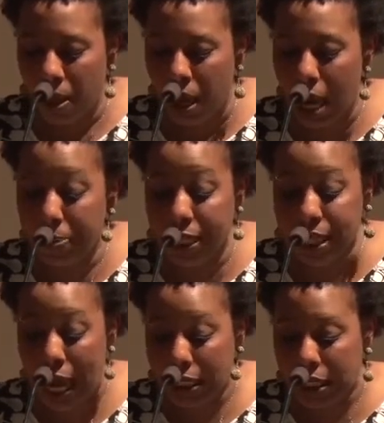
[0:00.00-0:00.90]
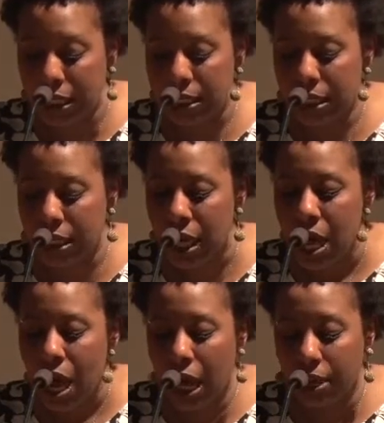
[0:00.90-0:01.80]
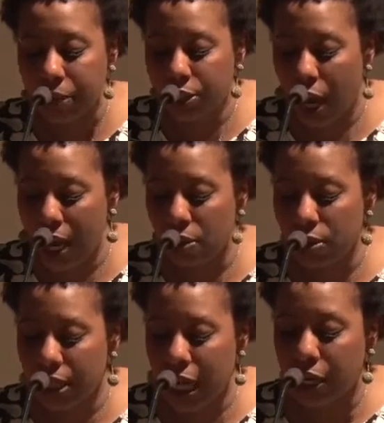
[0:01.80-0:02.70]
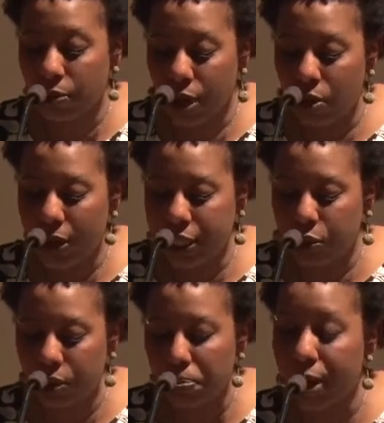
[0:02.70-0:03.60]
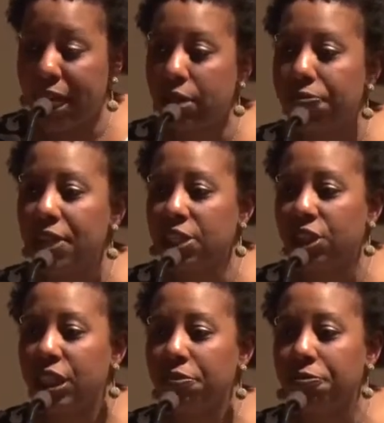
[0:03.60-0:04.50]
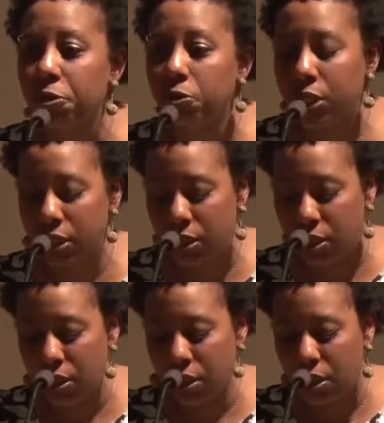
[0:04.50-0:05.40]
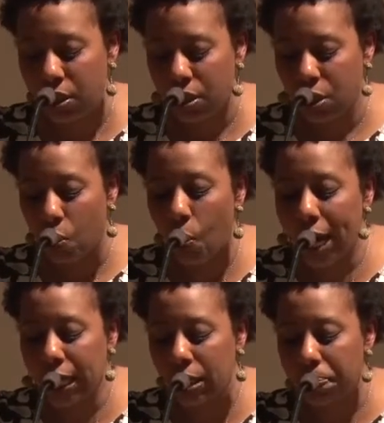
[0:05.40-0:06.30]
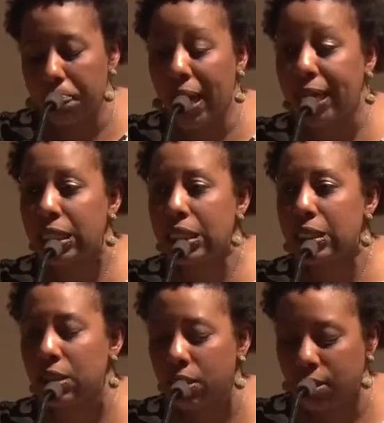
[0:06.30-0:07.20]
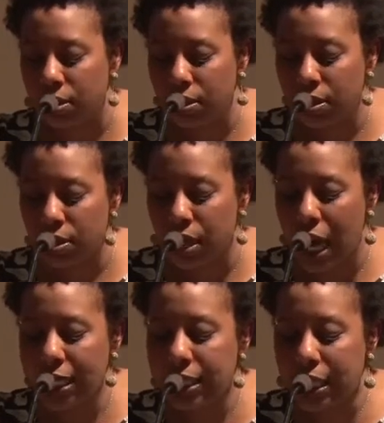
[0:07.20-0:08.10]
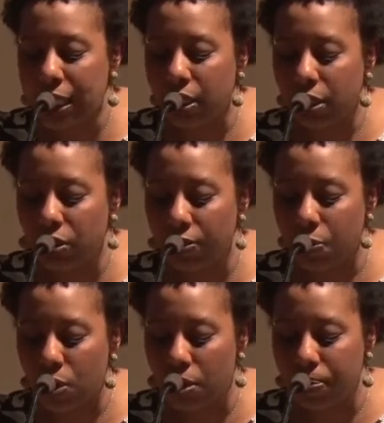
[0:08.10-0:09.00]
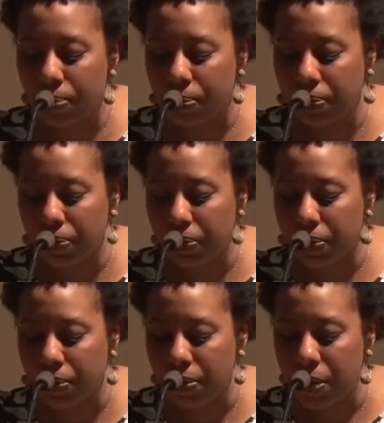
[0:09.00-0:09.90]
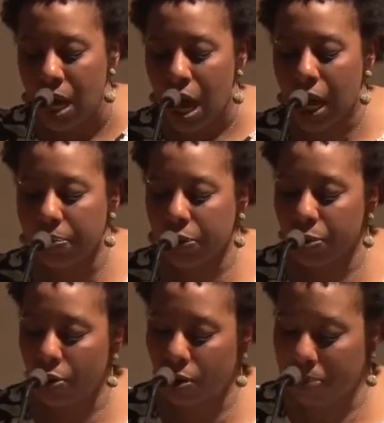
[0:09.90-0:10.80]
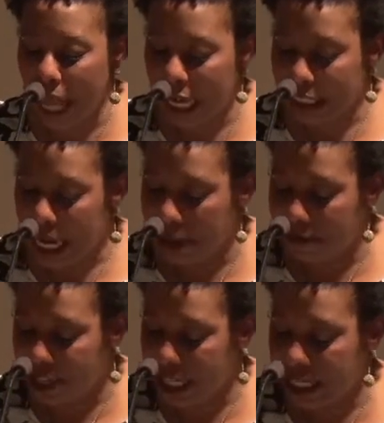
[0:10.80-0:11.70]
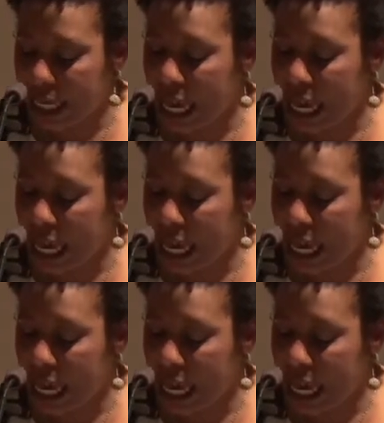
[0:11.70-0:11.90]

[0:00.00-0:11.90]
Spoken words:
I pay taxes, and I am a child, and I grow into a bright, fleshy fruit. White bites. I stain the uniform. I am thrown black typeface in a